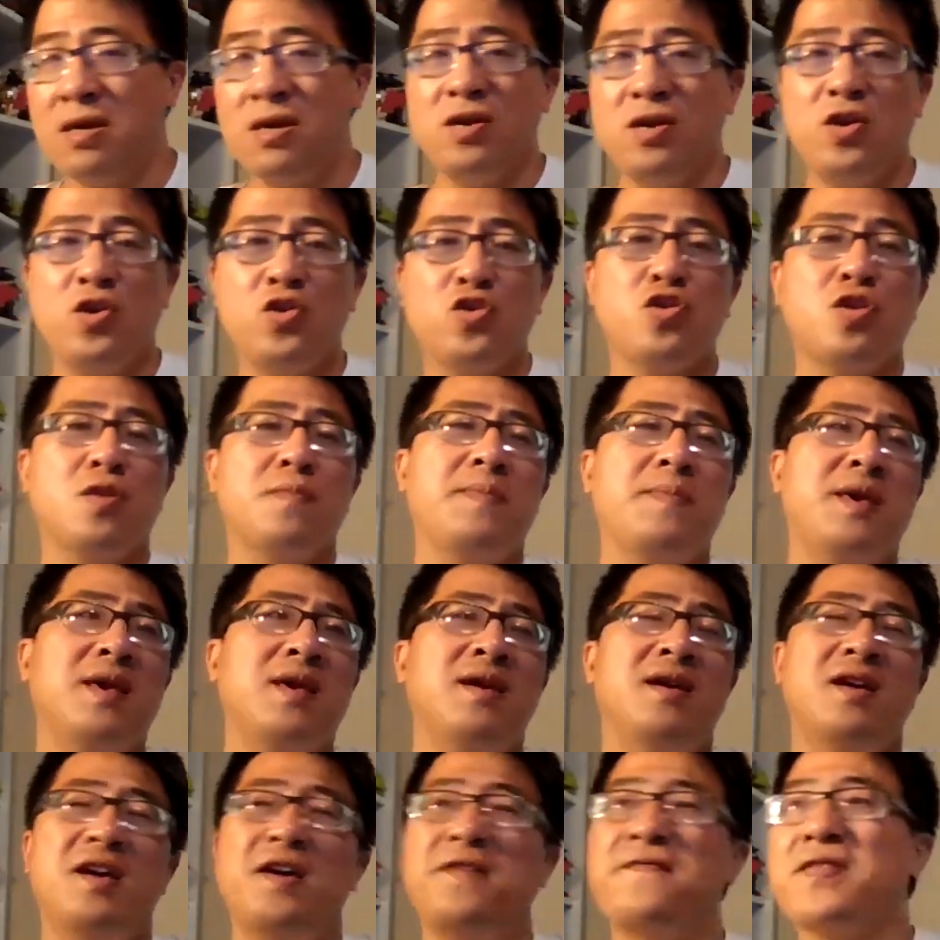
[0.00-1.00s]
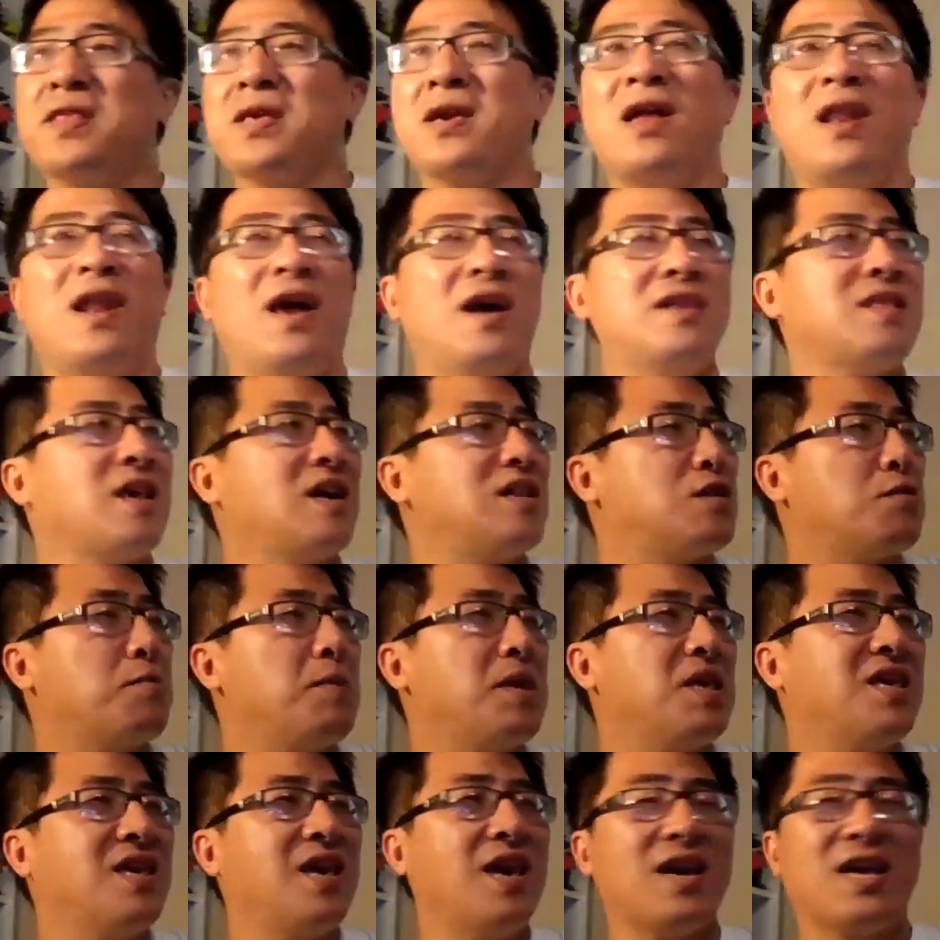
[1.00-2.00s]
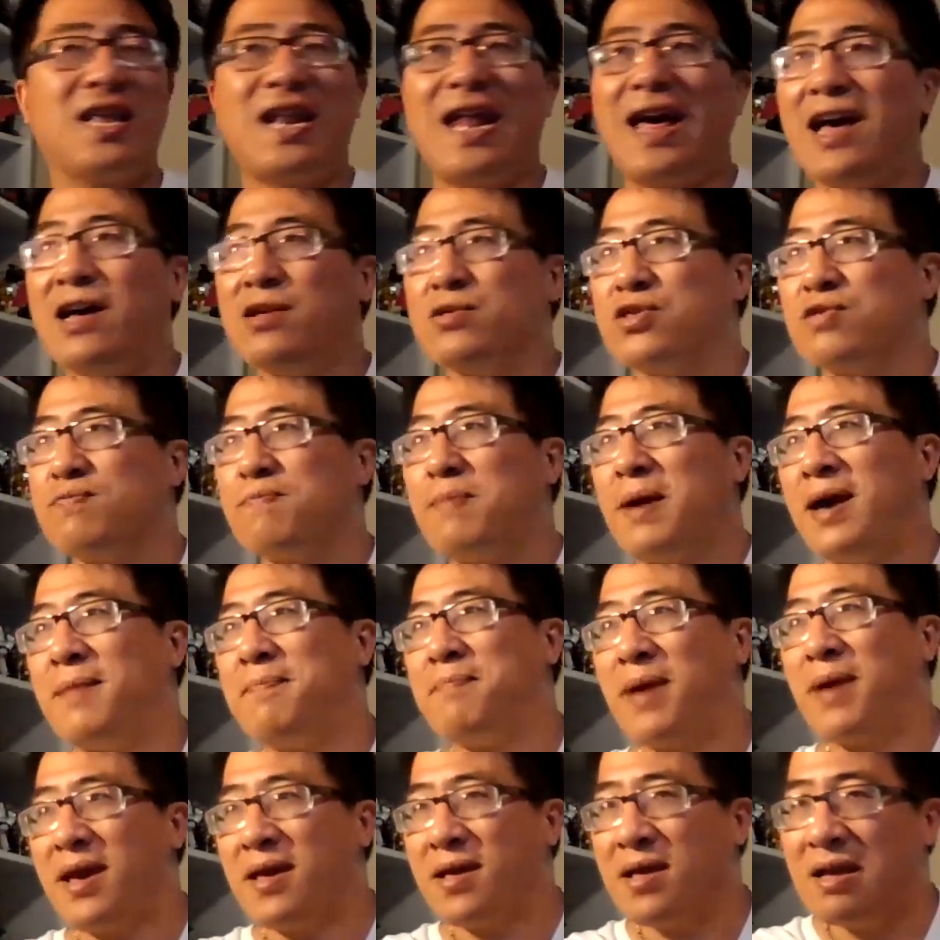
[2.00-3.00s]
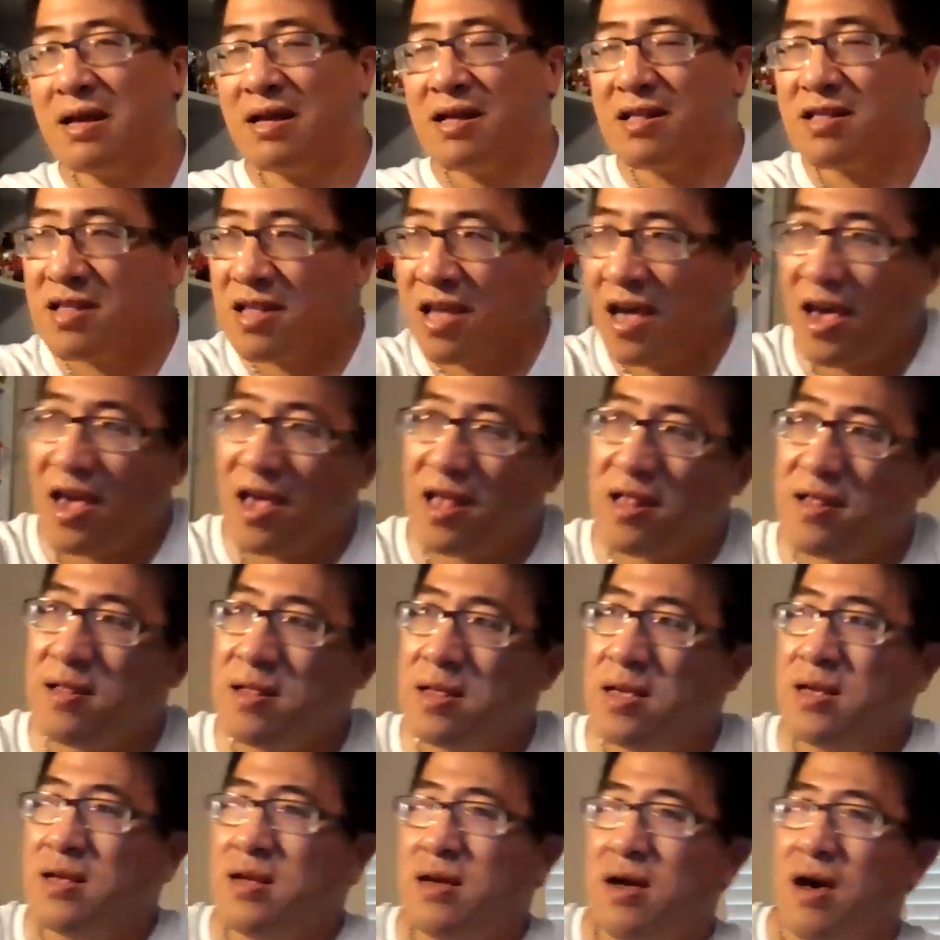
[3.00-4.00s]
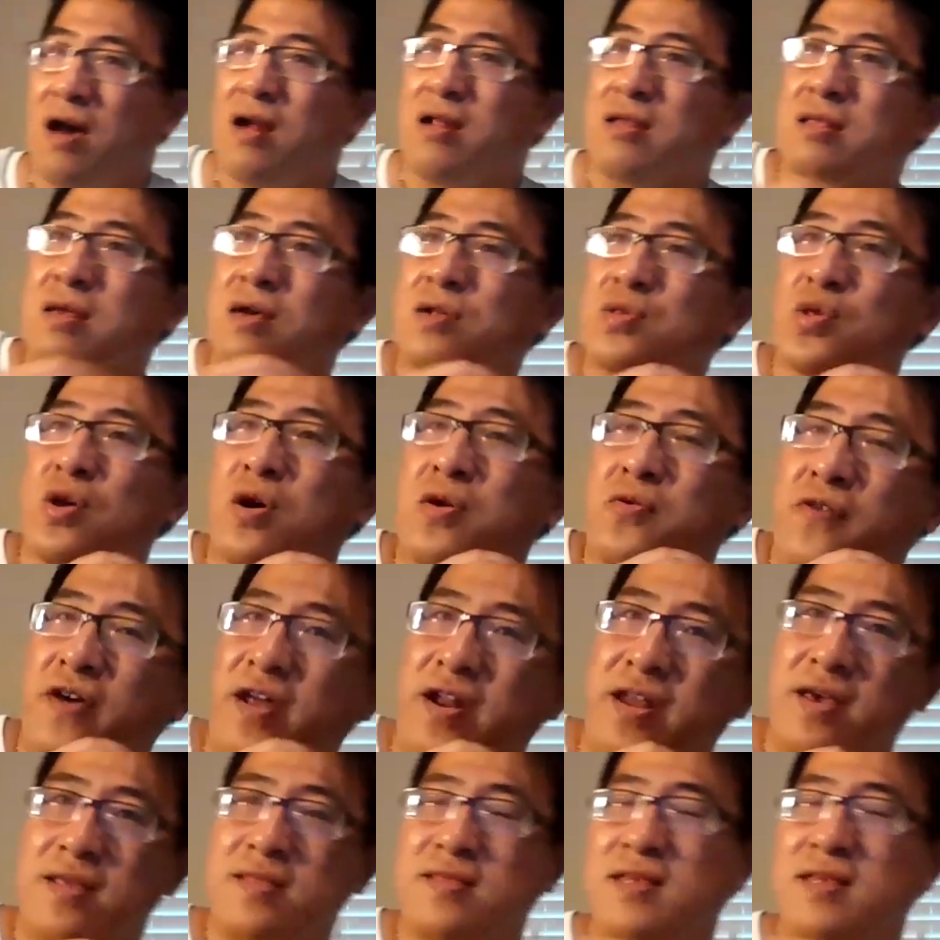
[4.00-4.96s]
you should be, if the client has been kicked out by 10 auditors already,